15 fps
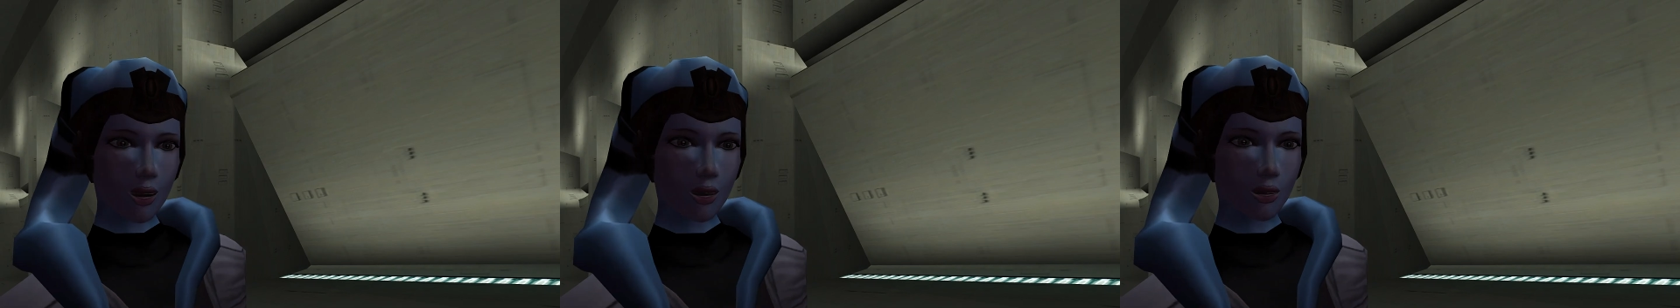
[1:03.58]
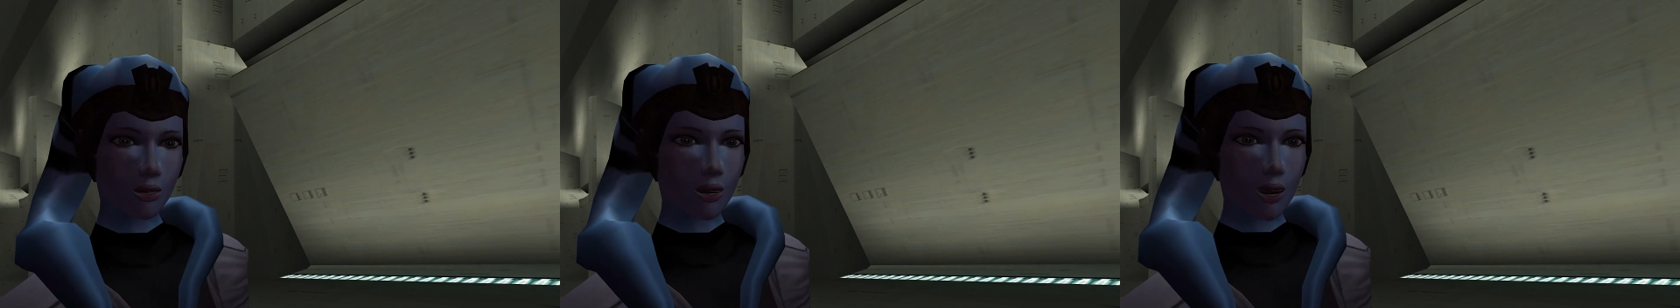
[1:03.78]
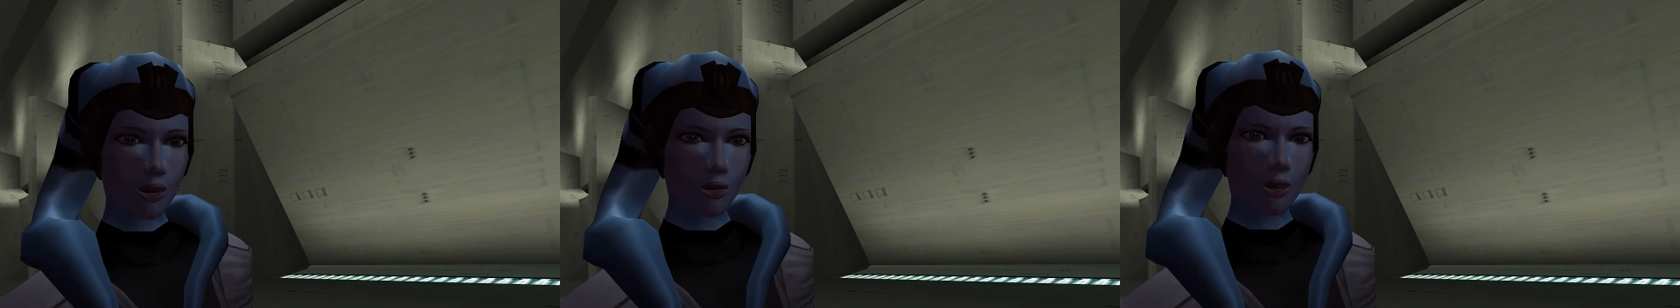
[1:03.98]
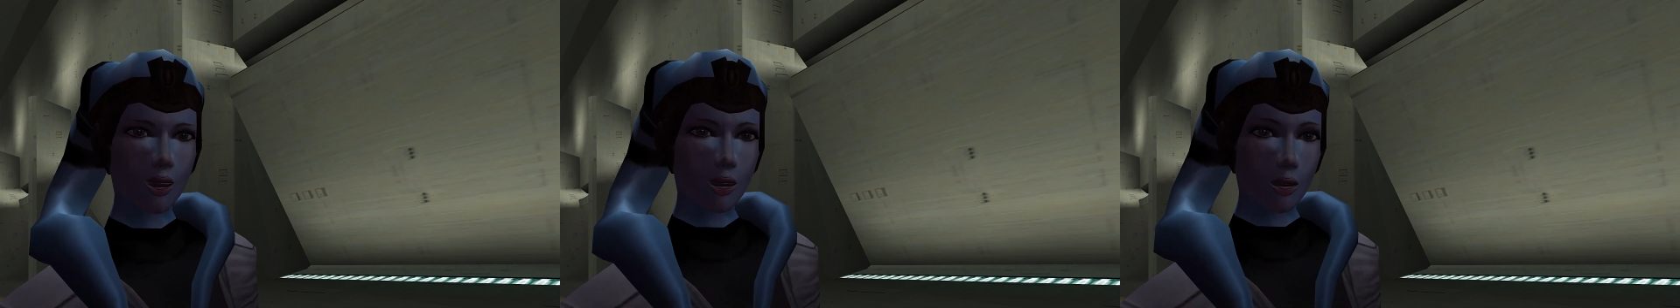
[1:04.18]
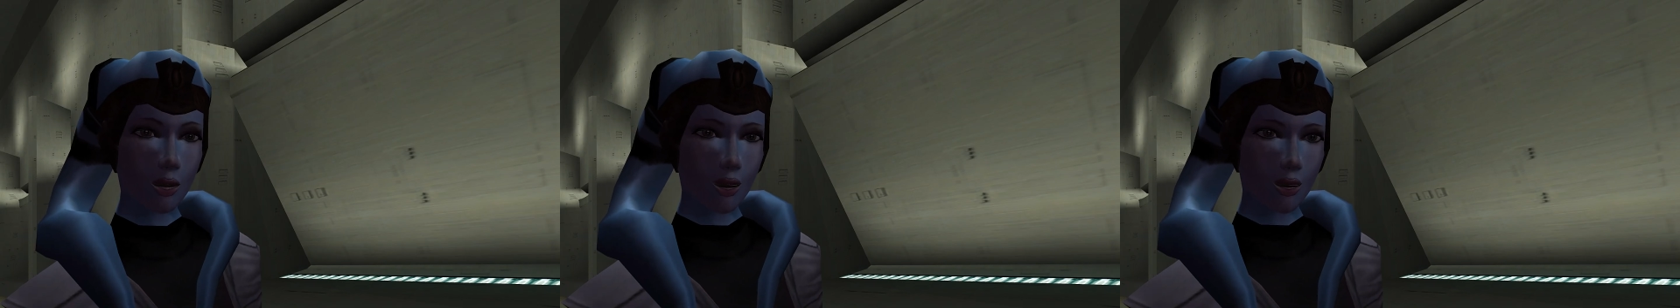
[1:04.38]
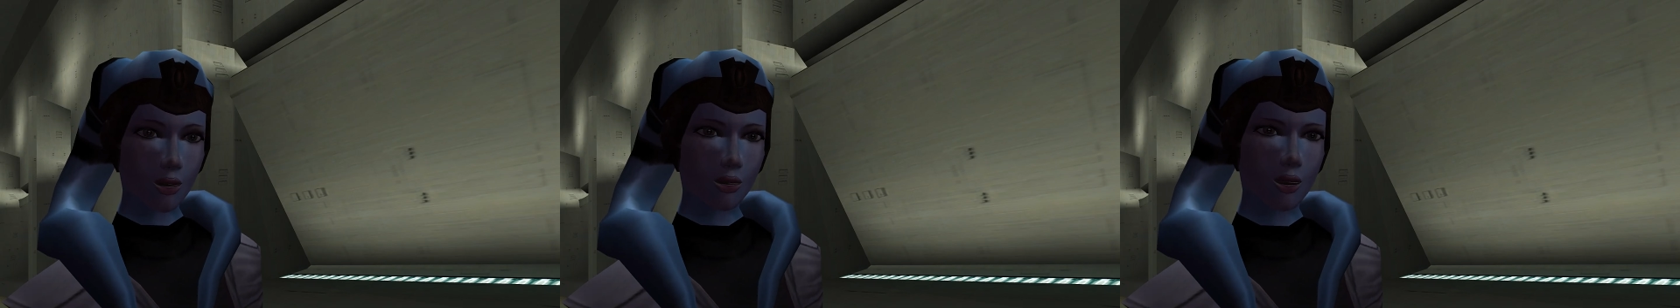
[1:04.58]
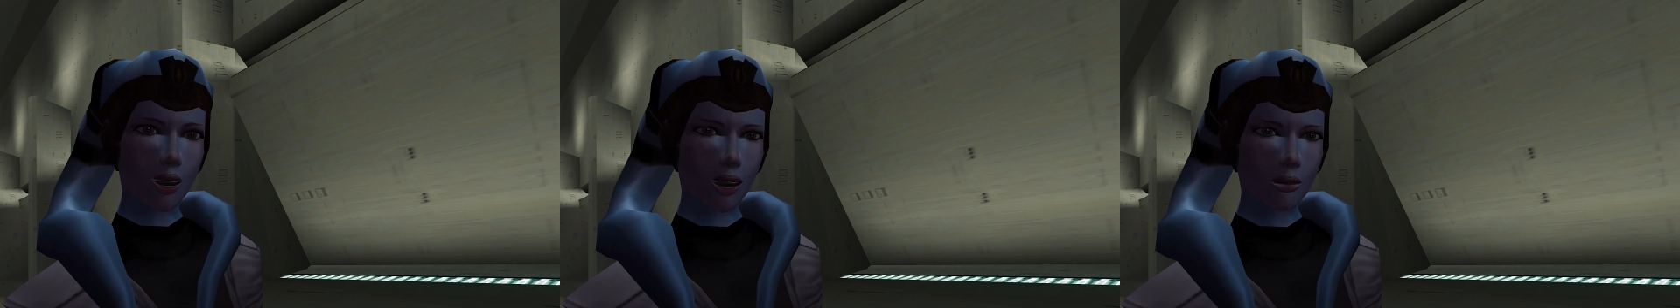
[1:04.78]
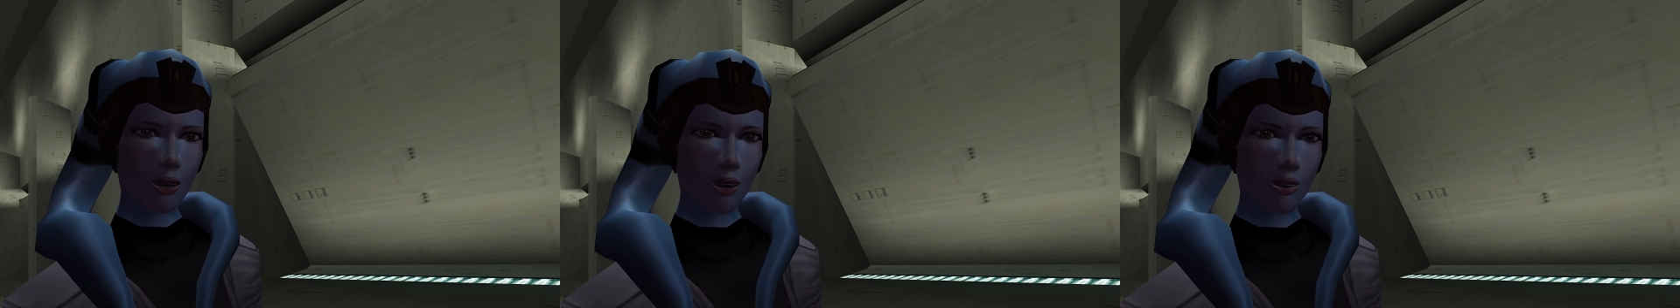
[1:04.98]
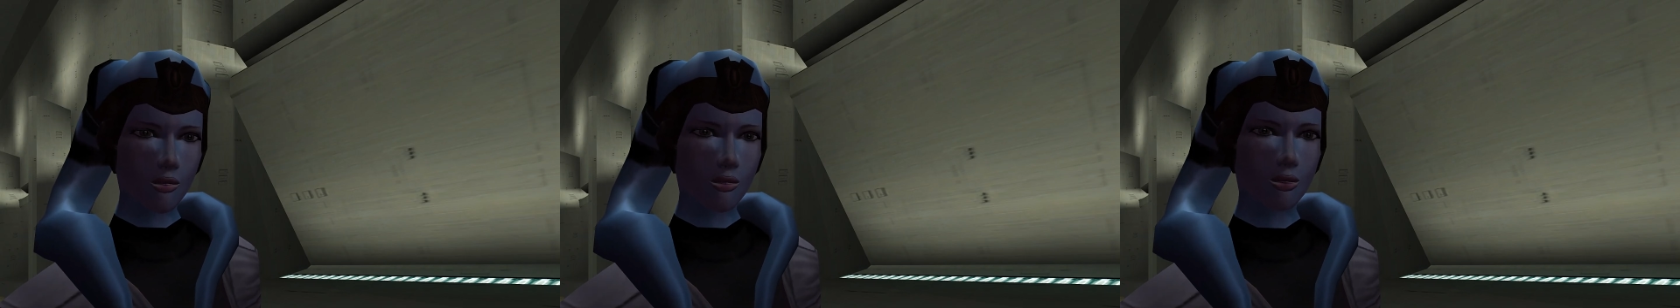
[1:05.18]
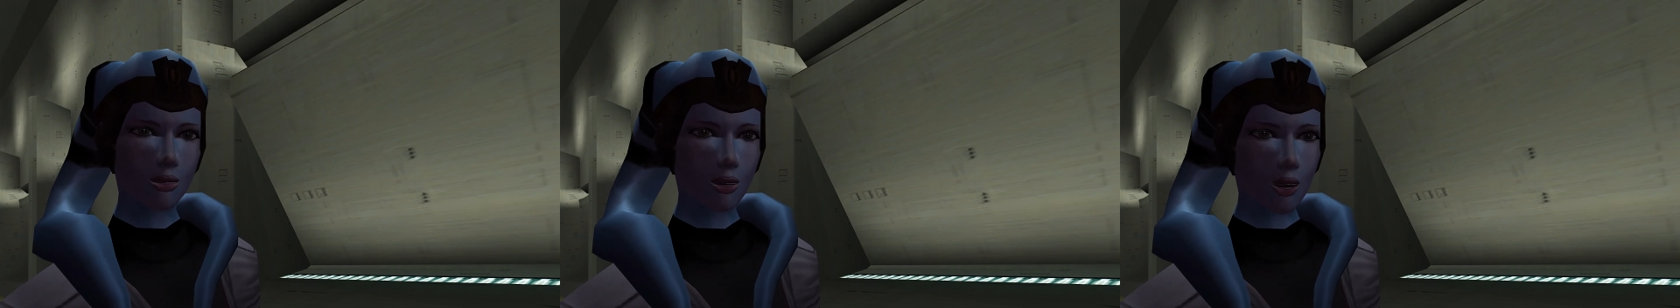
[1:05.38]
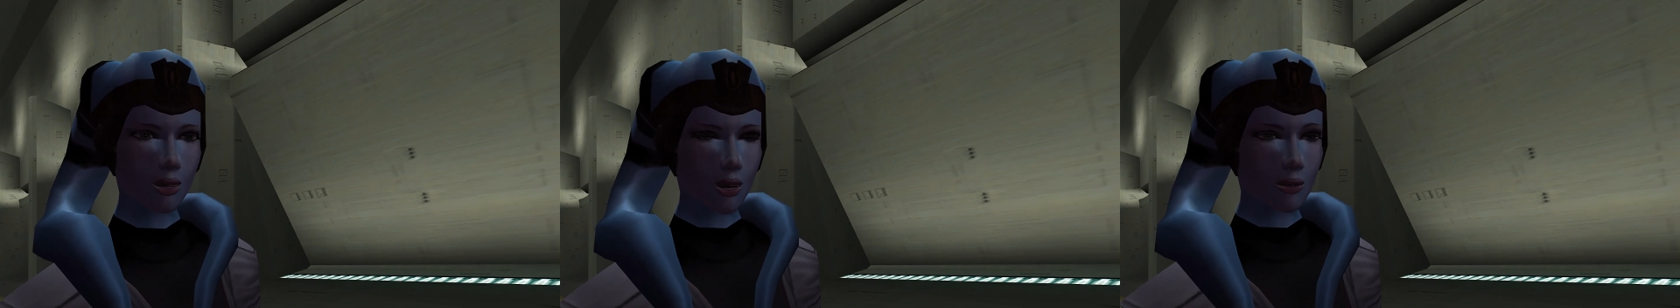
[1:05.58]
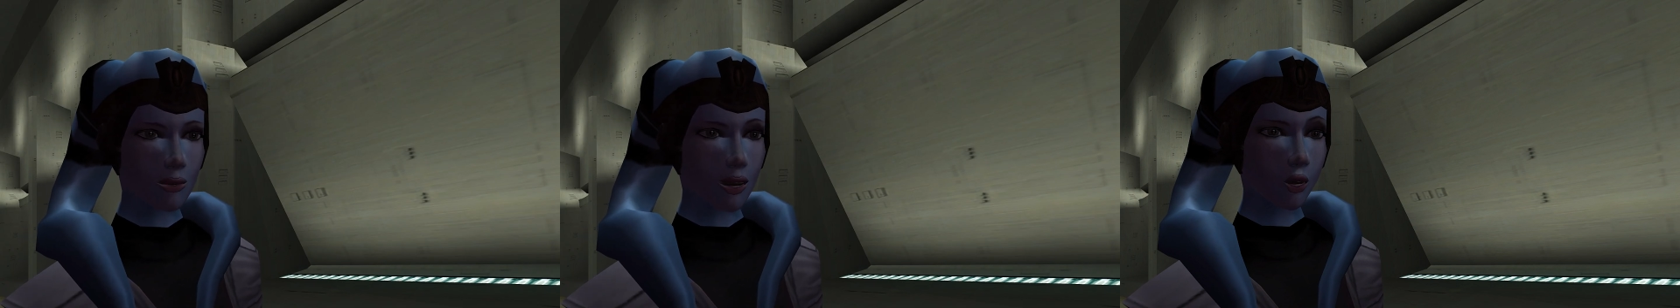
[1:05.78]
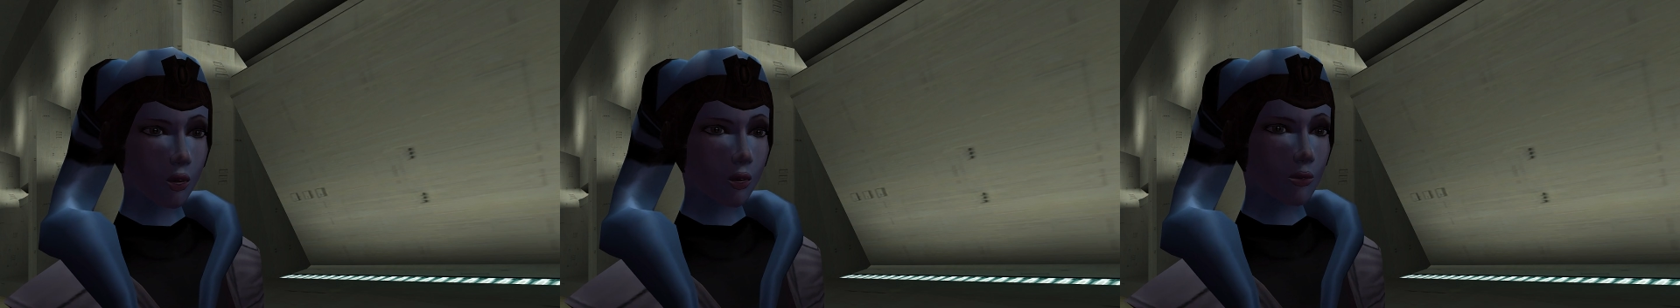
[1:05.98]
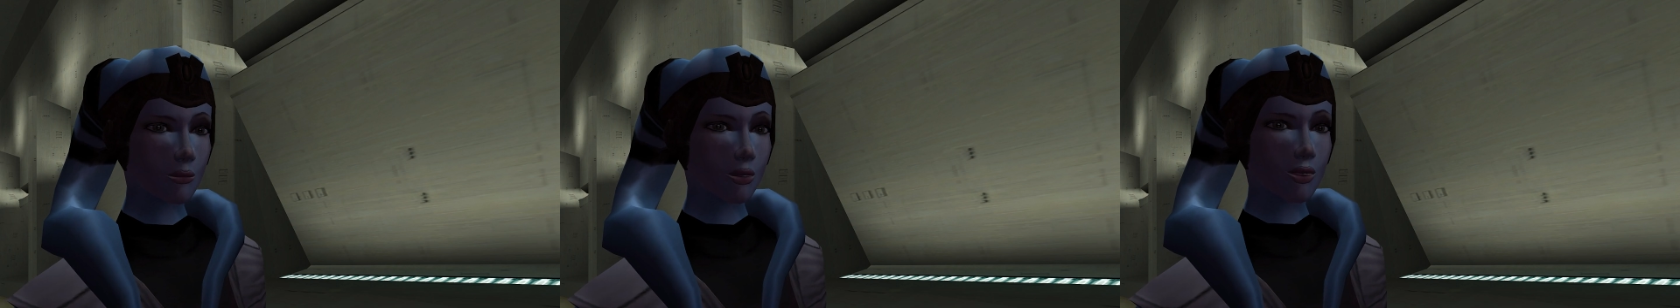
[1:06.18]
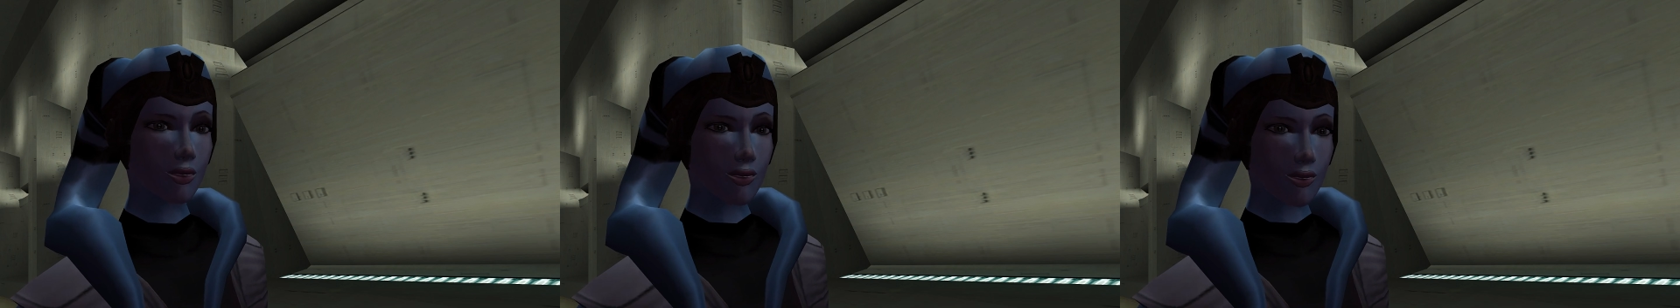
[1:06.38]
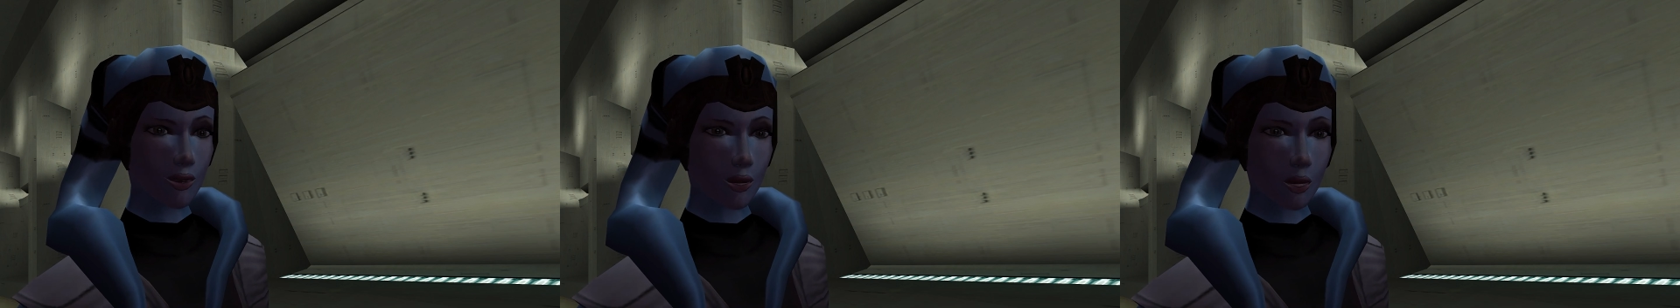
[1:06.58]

can hear it now. Boycott the KOTOR remake.